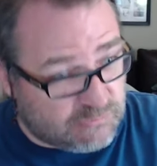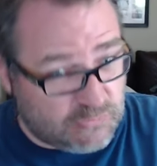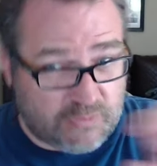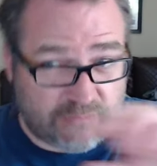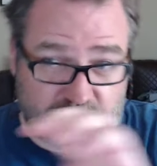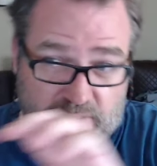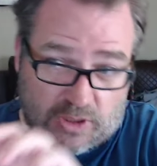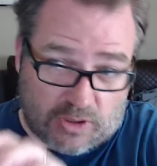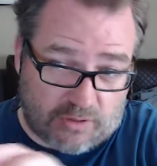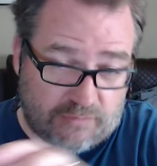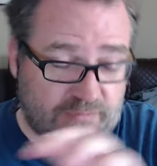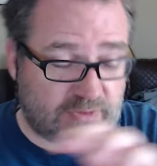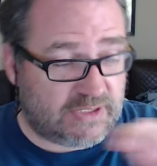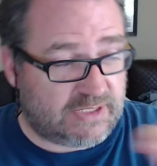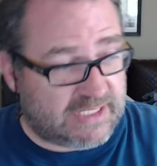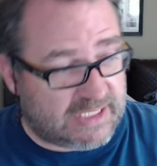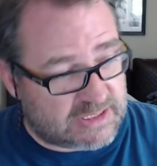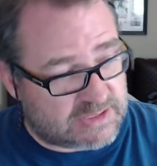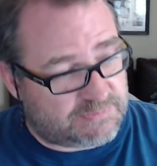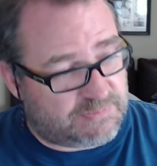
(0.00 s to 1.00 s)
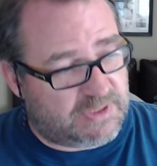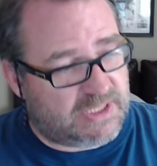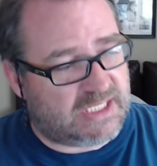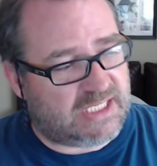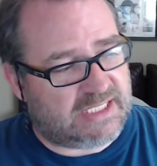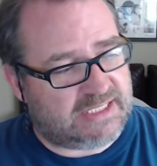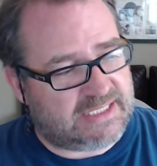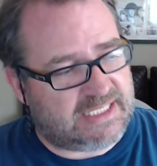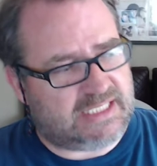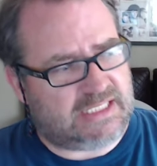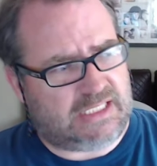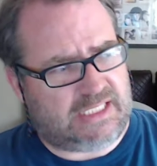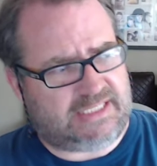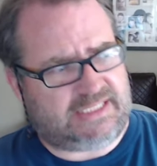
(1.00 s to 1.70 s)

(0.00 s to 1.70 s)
moving it over, the next bit, and then like